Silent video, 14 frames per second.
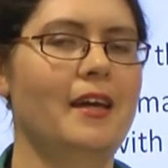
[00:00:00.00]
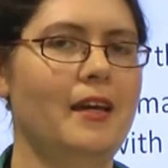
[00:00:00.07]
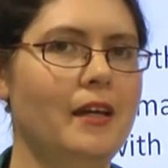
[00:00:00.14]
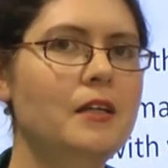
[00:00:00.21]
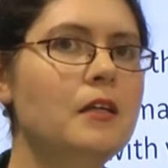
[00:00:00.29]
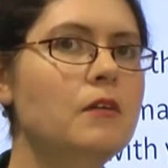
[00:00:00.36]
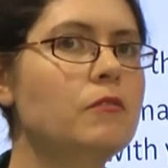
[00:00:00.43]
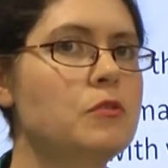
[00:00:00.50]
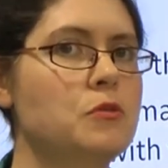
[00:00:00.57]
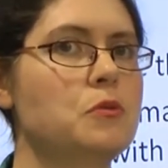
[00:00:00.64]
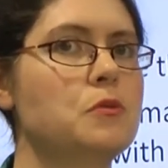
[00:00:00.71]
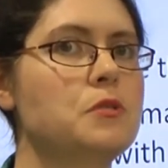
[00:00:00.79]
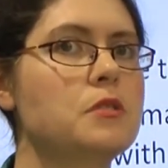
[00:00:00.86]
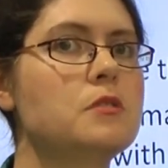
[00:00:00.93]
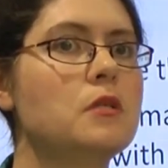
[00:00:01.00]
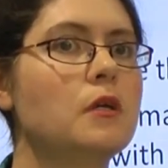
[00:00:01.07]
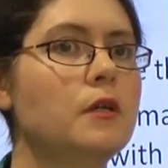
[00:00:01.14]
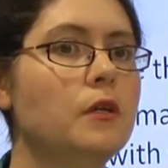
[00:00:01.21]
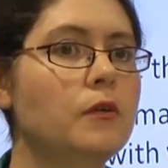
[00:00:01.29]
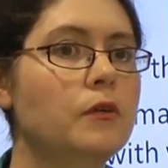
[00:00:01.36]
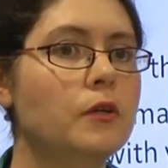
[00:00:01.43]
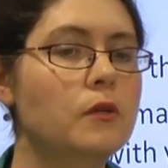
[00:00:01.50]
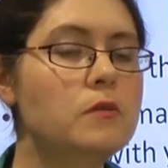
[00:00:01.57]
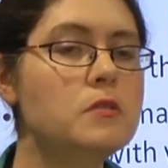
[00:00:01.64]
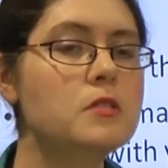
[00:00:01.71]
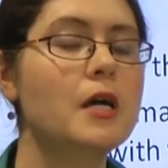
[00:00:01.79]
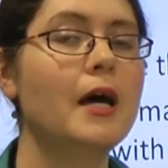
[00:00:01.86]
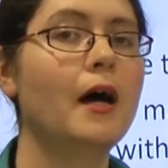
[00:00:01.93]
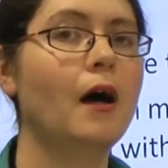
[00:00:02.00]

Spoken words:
any resources that you use,